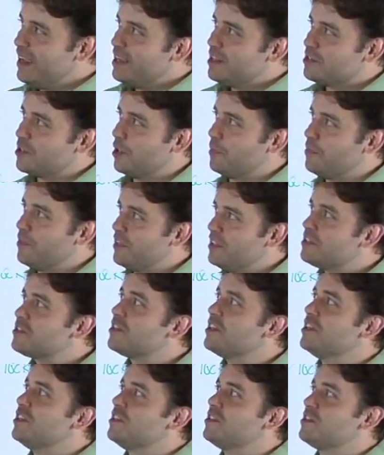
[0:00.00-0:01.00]
So this
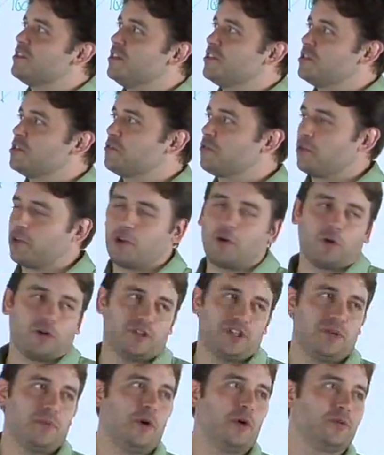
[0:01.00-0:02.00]
is for the core
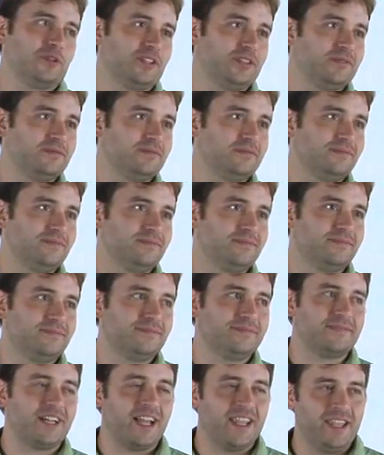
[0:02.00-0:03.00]
team only,
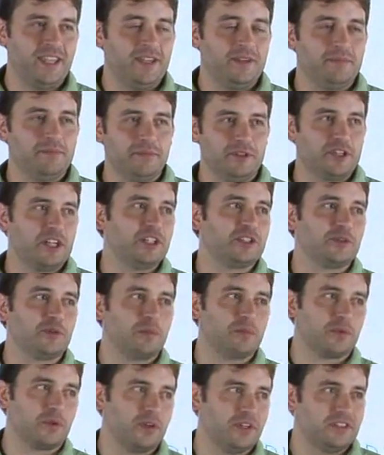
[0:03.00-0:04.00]
i.e. Magento
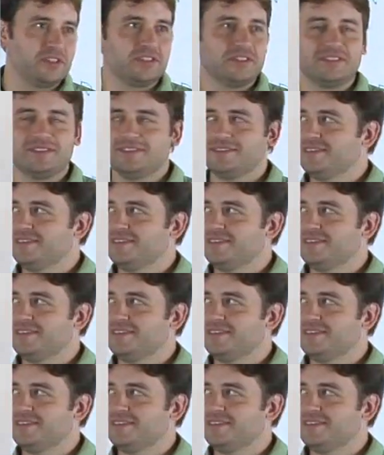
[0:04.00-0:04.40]
employees.